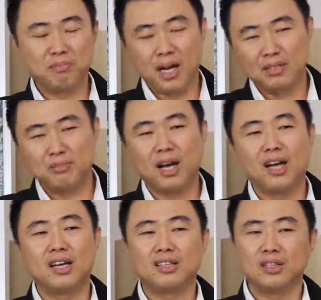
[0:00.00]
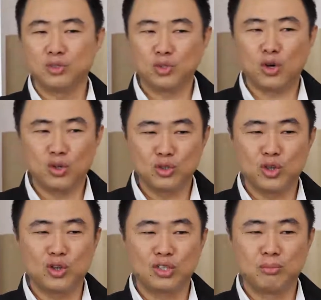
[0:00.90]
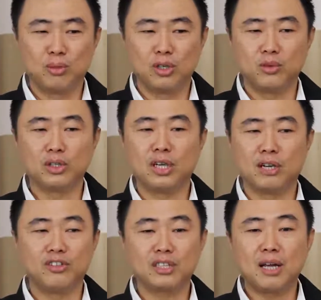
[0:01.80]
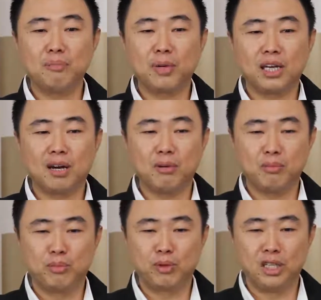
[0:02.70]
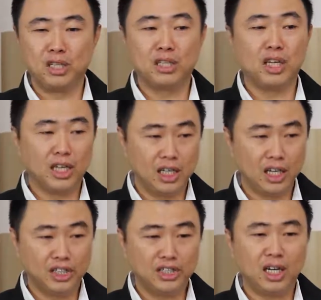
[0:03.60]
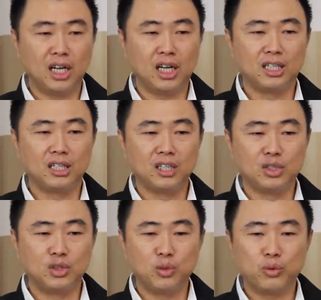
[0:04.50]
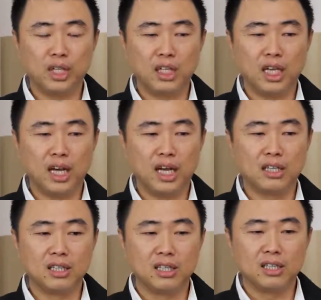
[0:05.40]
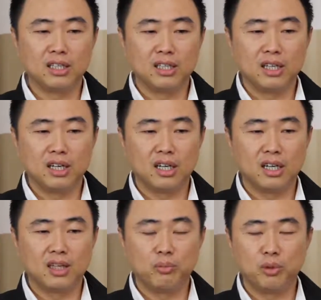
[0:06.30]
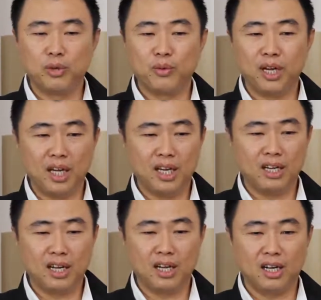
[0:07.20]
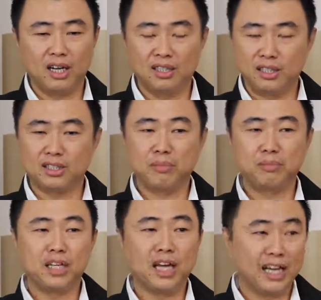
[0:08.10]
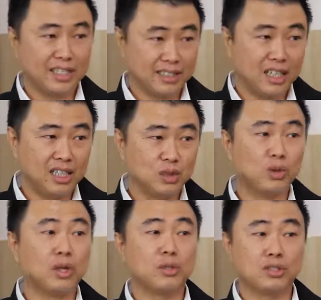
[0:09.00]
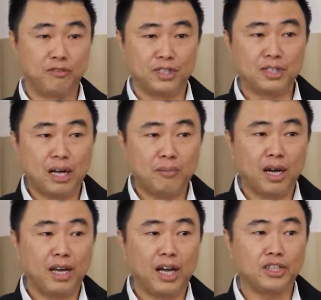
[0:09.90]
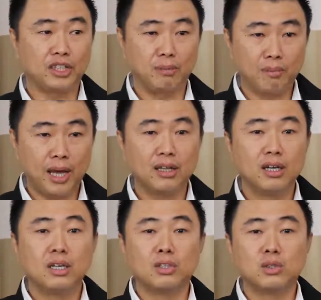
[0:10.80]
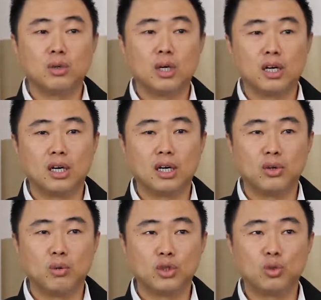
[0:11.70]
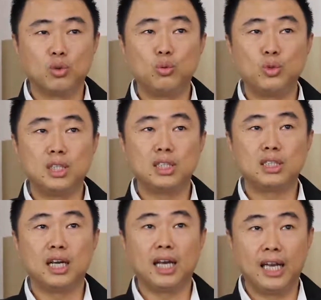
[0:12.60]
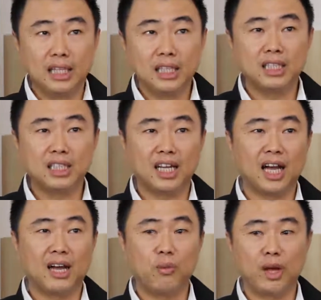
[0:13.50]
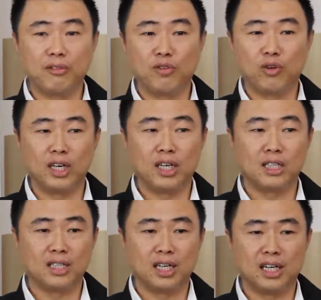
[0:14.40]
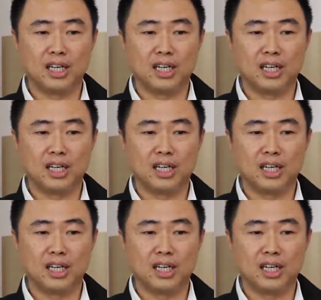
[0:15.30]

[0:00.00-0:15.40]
passed by, saw the book. It was like first time picking up a book in English and read it and you put it on, hey, this is something that I can study. So that was the first time I actually met. So it was 2 years later that I went for his